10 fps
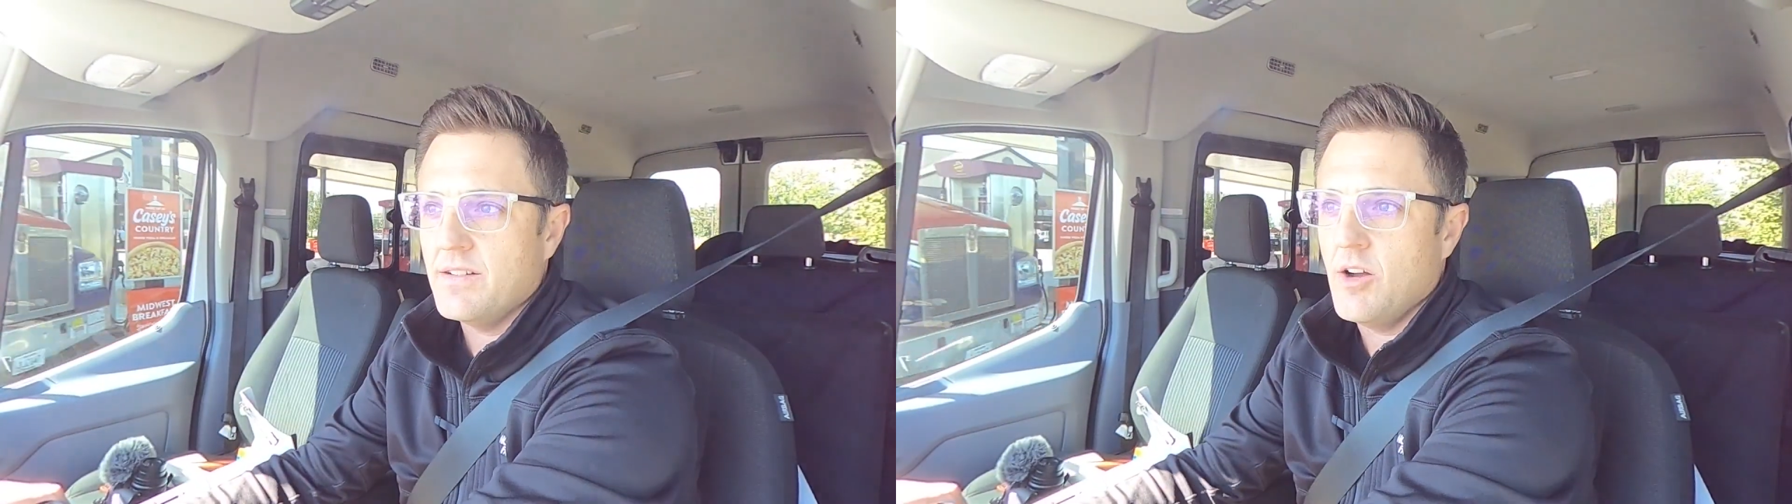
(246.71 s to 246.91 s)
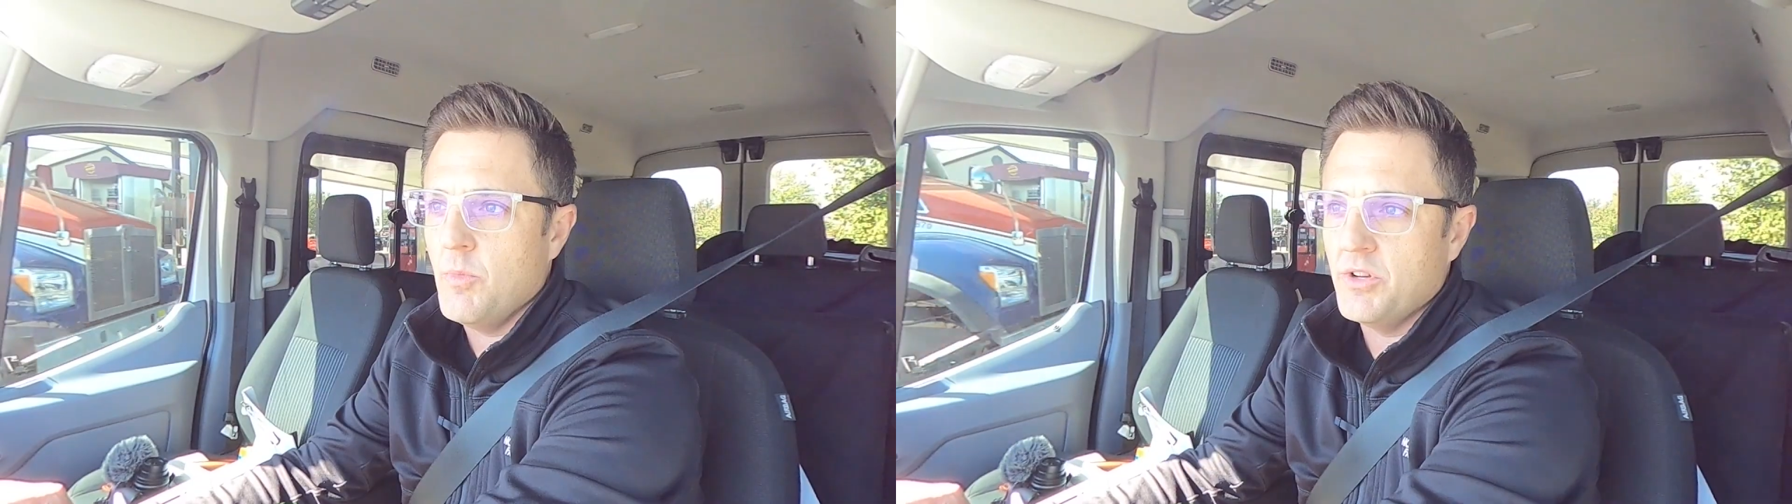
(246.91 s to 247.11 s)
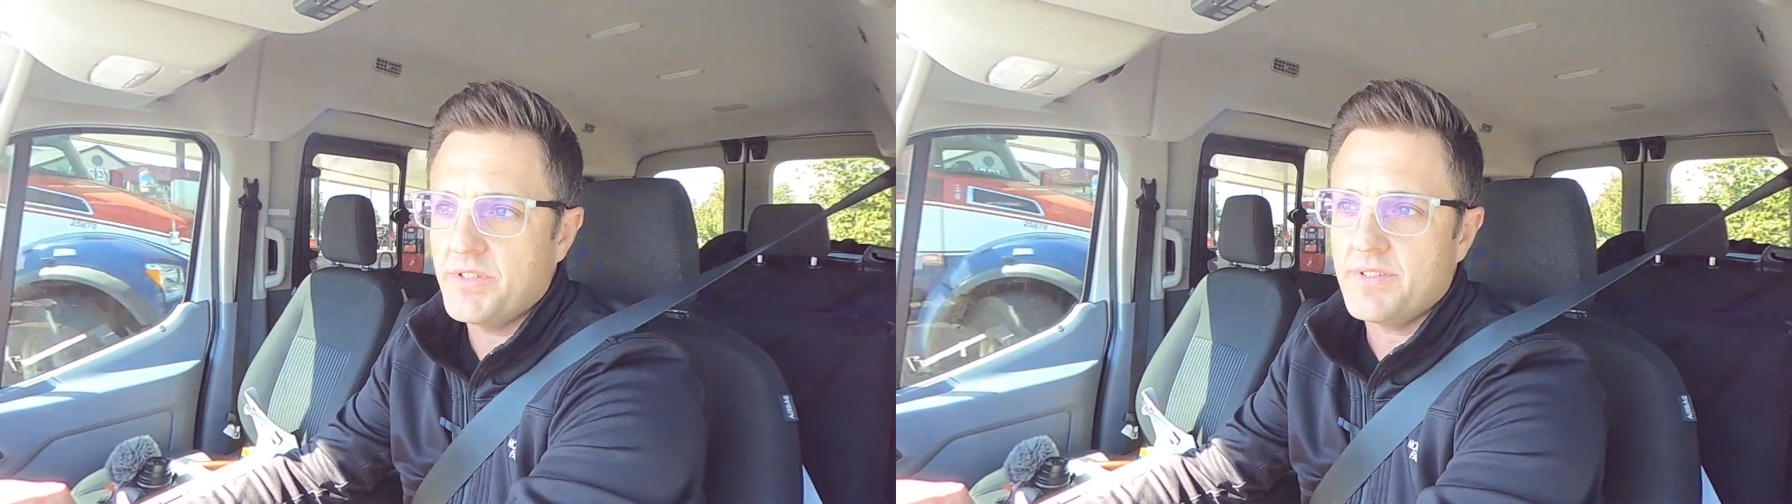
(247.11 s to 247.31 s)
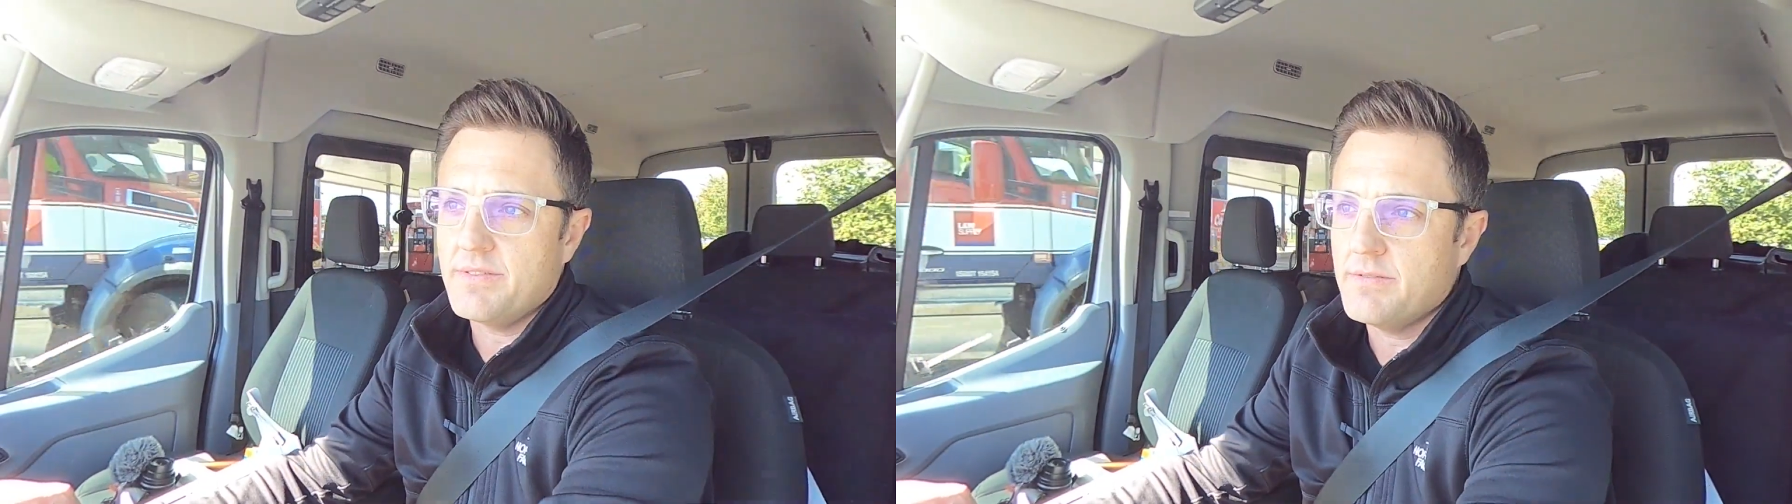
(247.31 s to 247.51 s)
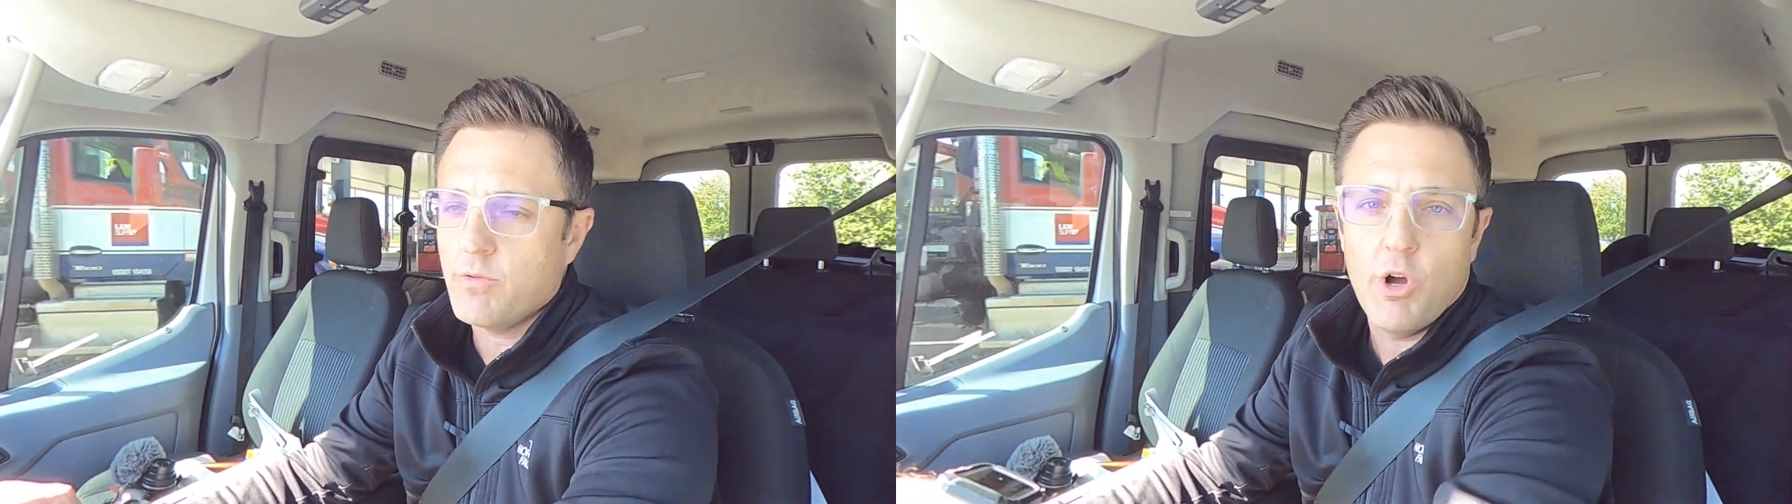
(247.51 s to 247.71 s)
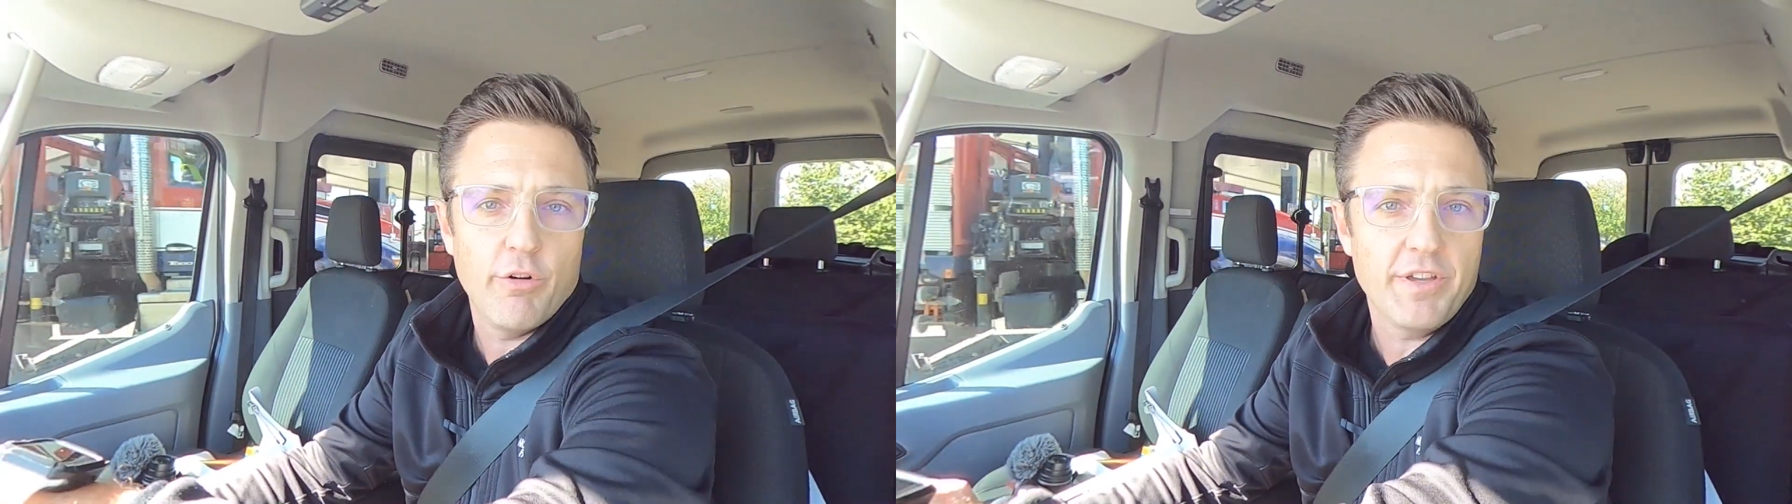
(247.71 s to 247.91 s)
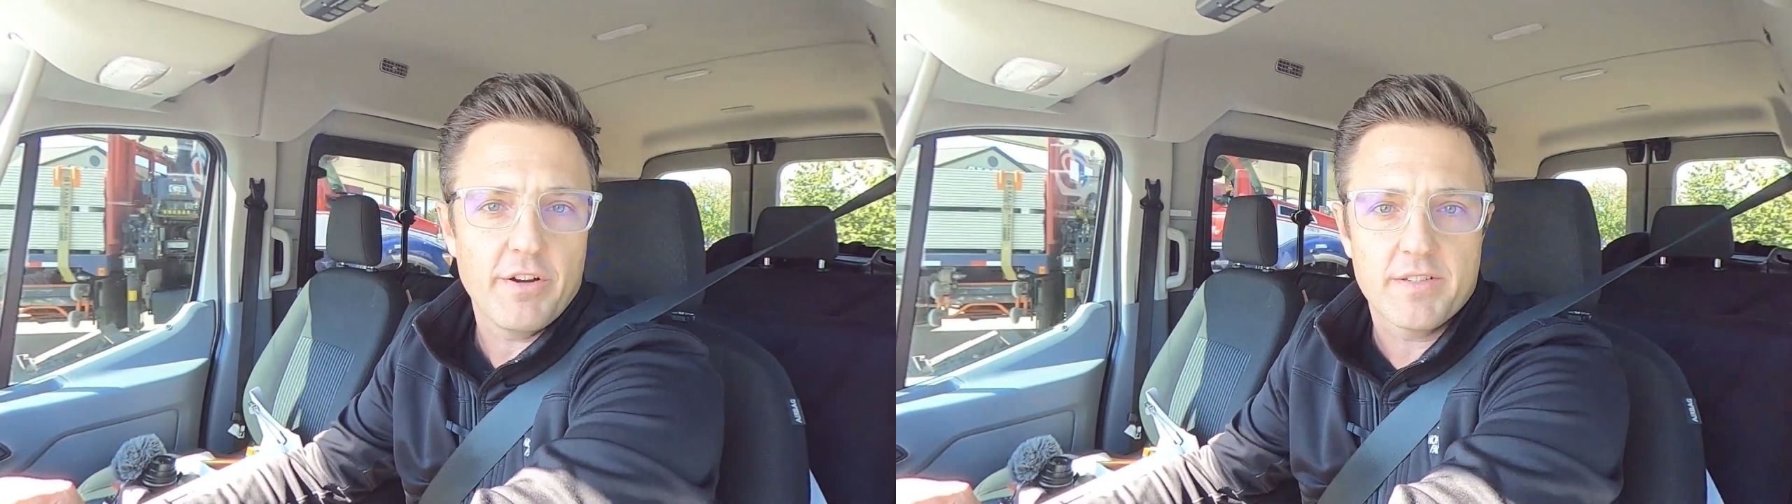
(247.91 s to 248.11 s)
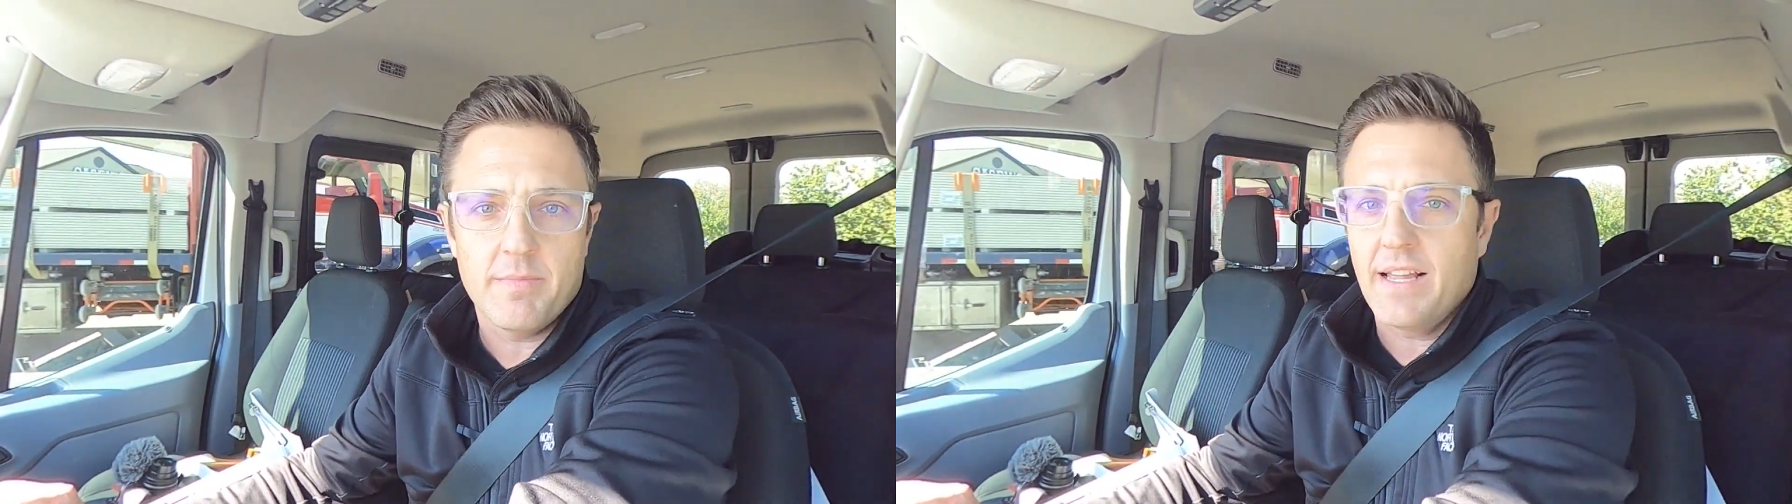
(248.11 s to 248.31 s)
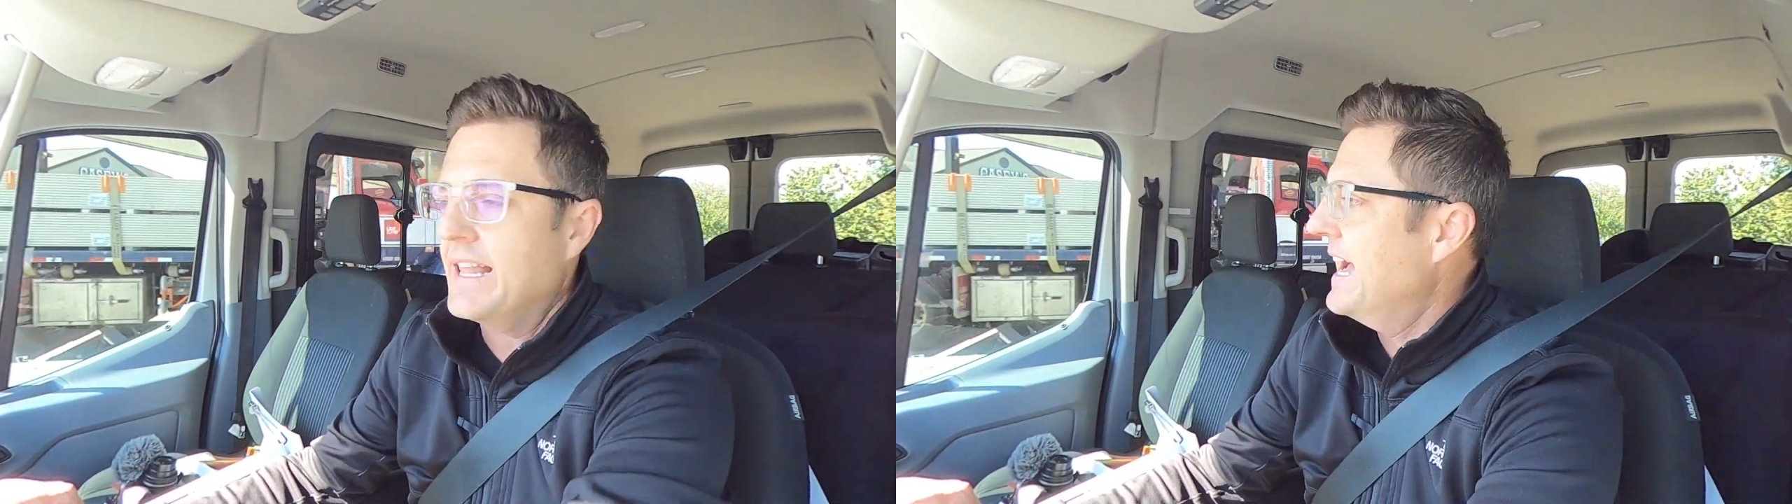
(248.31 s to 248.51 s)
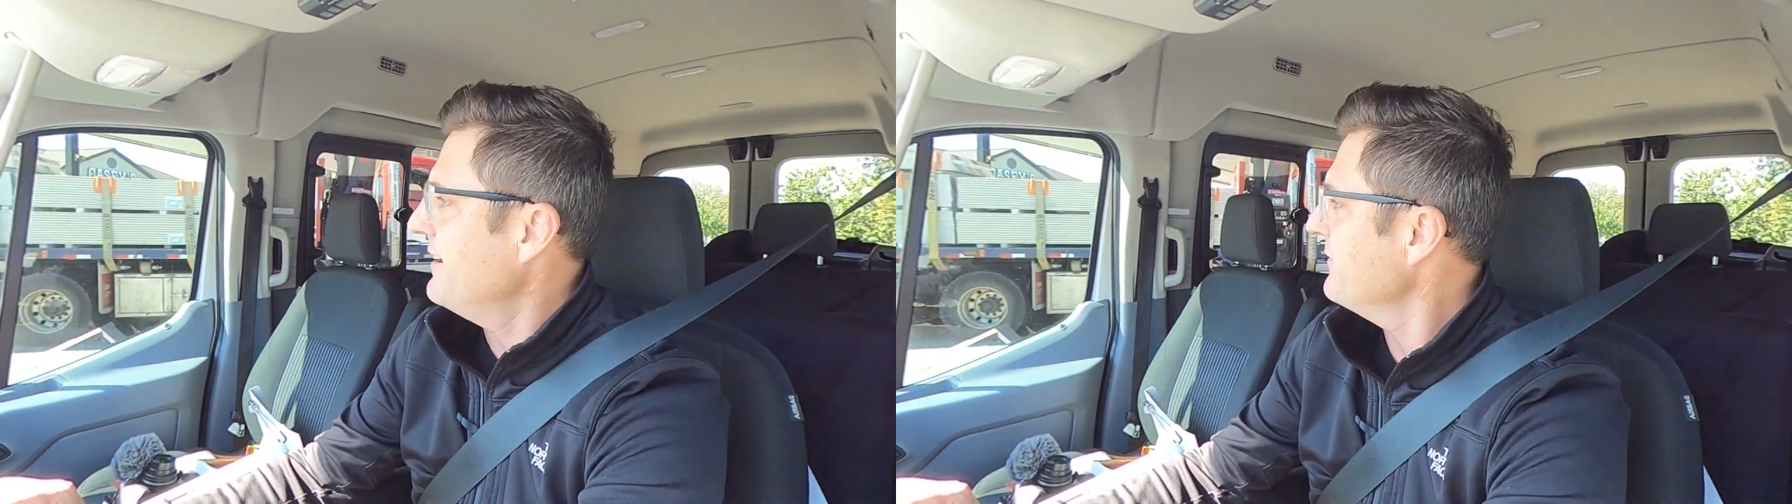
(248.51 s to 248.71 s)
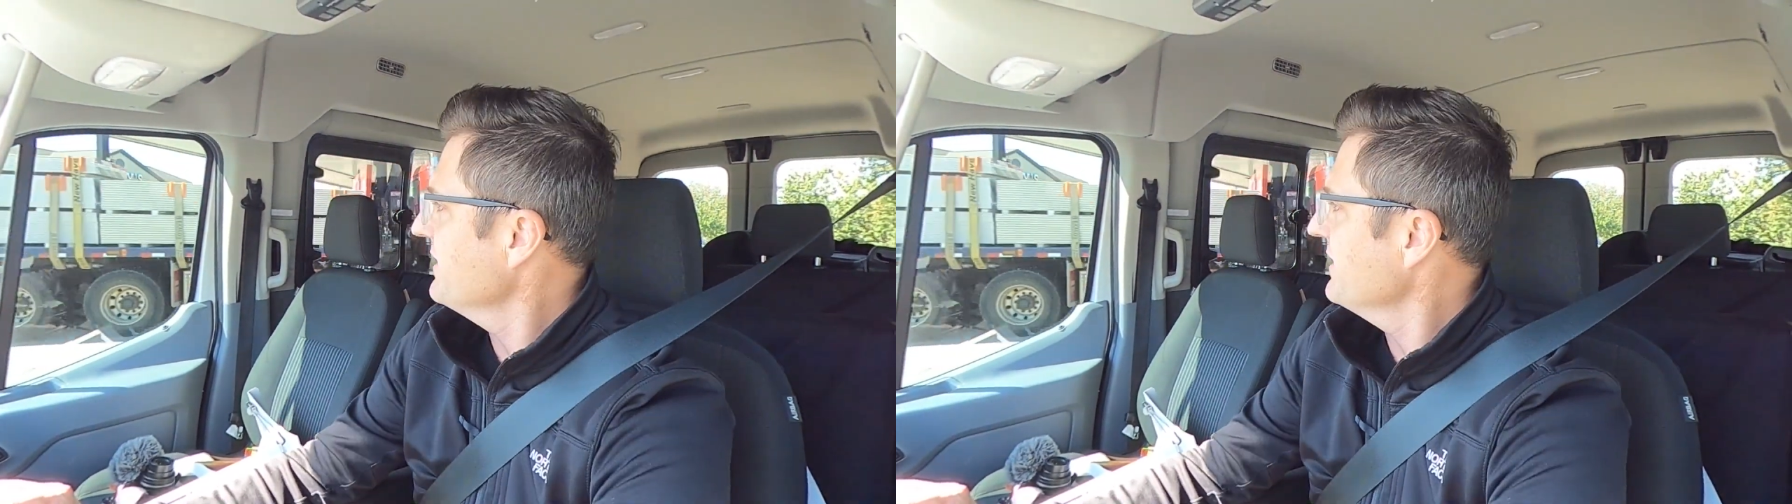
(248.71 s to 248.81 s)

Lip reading: almost 12 years of my life